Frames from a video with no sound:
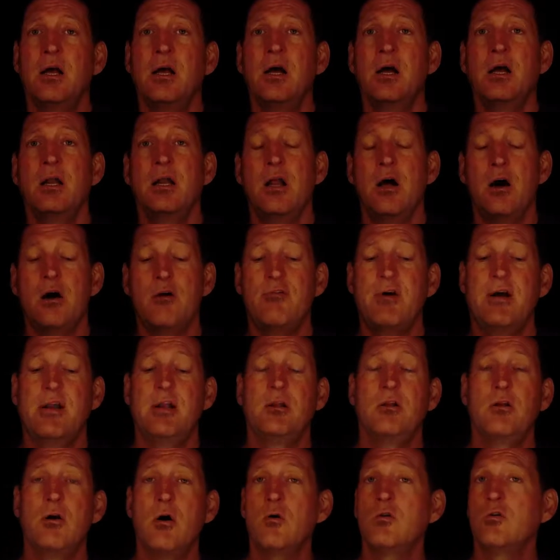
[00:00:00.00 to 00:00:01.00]
Now, if I
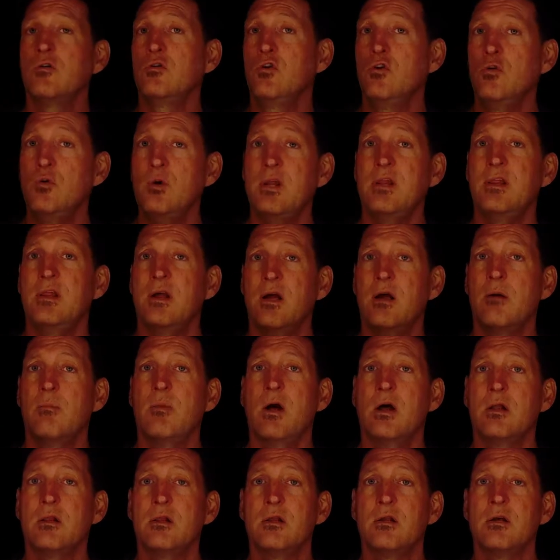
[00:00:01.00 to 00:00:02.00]
don't do anything
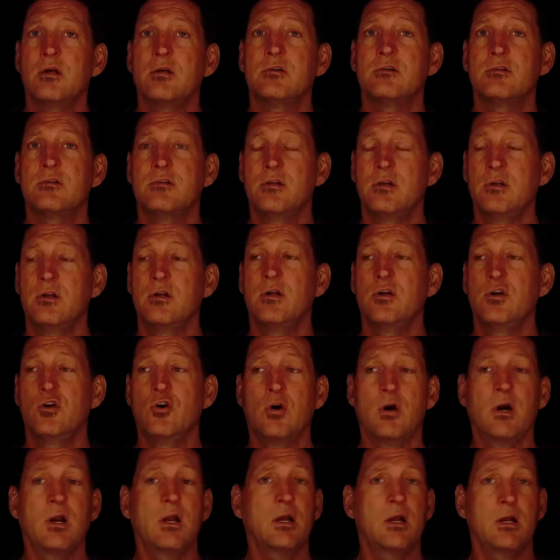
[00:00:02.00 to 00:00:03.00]
about this,
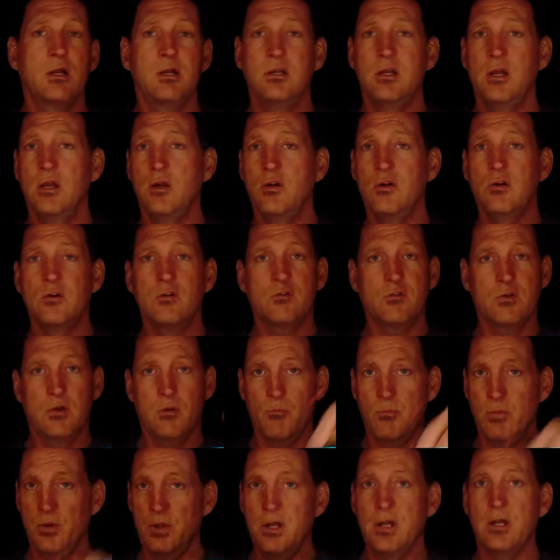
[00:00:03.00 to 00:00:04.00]
you're going to continue to just
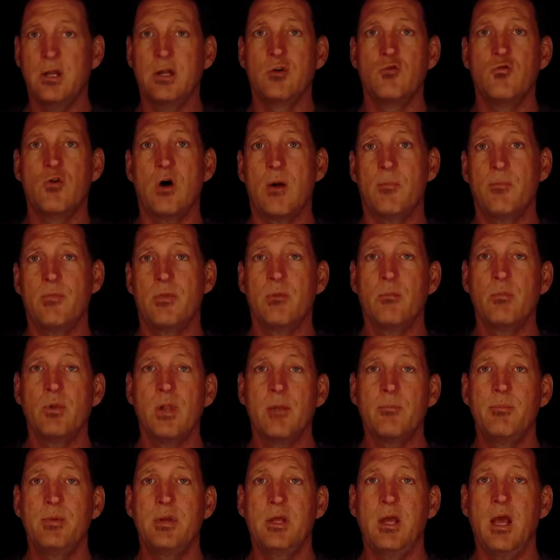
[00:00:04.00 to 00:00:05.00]
completely drop the
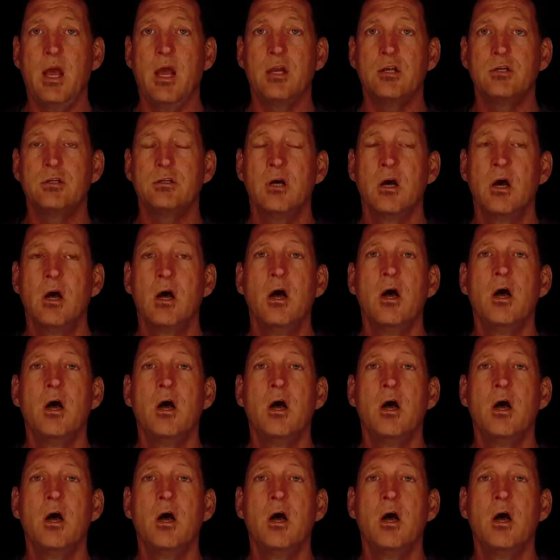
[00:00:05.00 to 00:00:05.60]
blood pH.